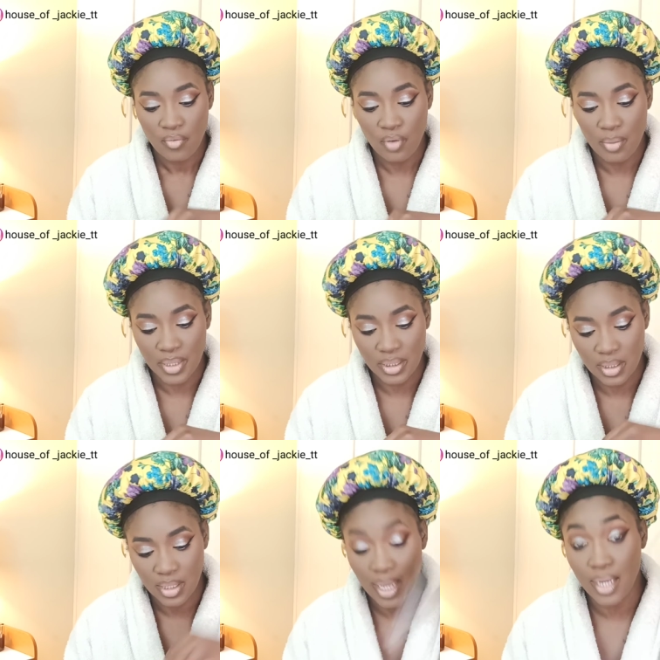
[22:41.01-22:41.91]
from
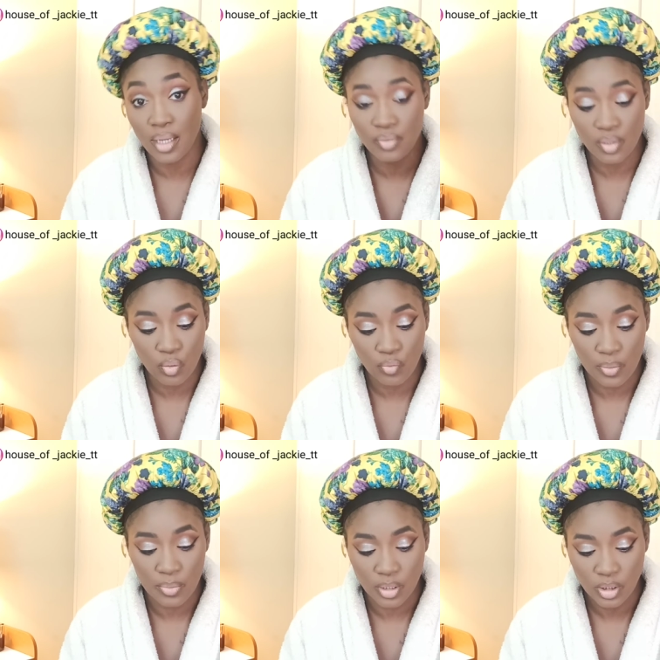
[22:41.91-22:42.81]
it I love the
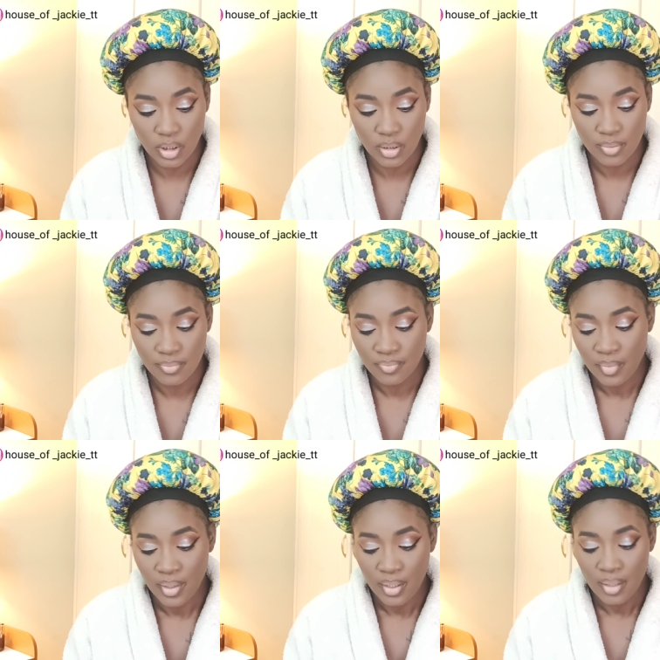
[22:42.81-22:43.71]
dofer brush
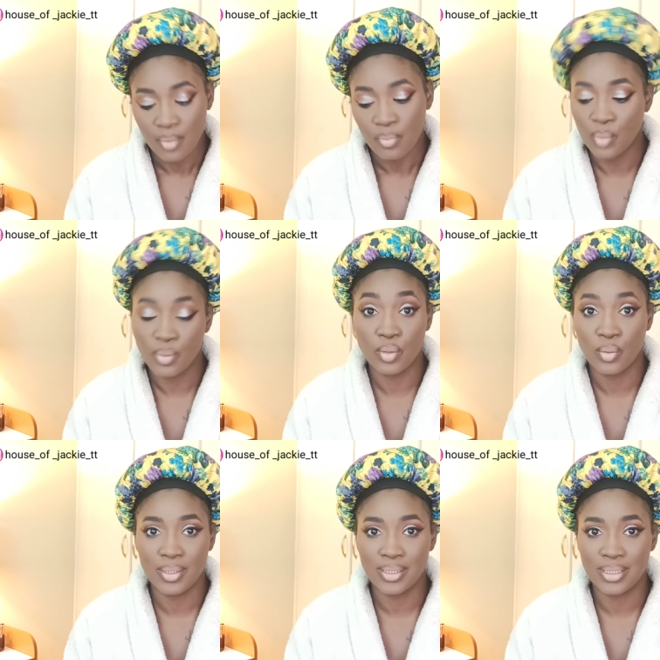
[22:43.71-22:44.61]
or we
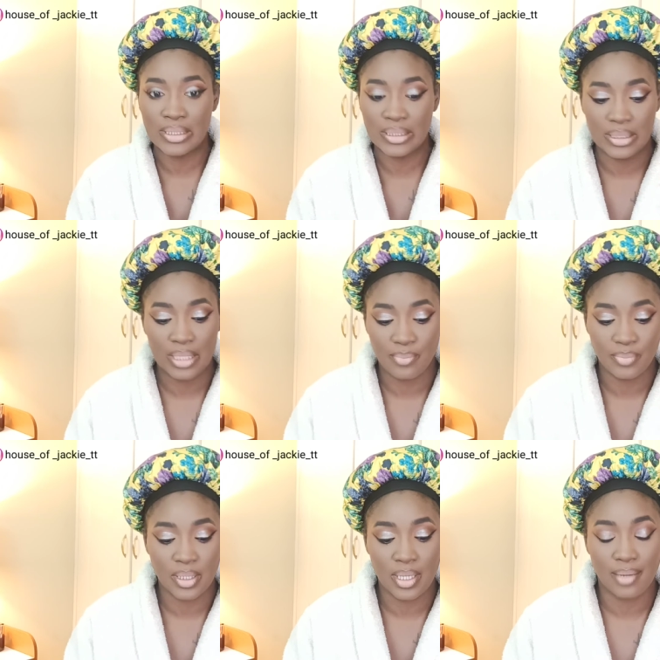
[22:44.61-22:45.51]
don't want to do the yeah,
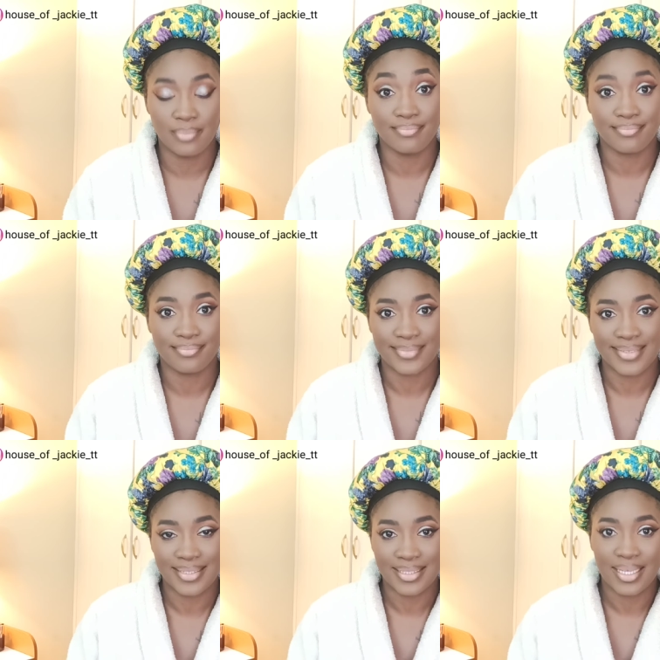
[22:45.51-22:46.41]

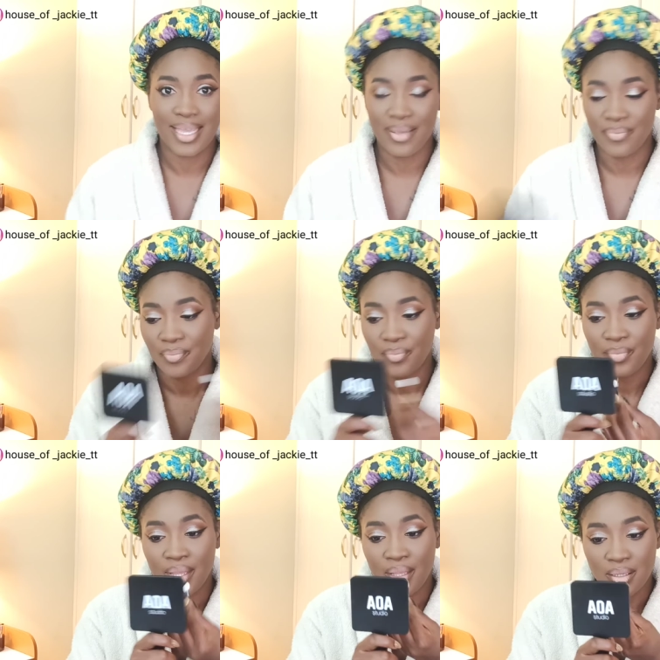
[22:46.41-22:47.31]
The Yeah.
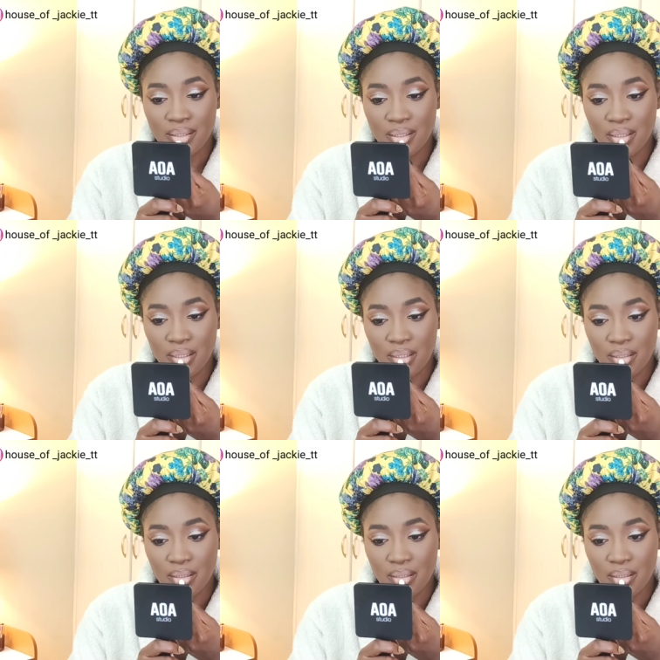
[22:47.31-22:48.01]
So.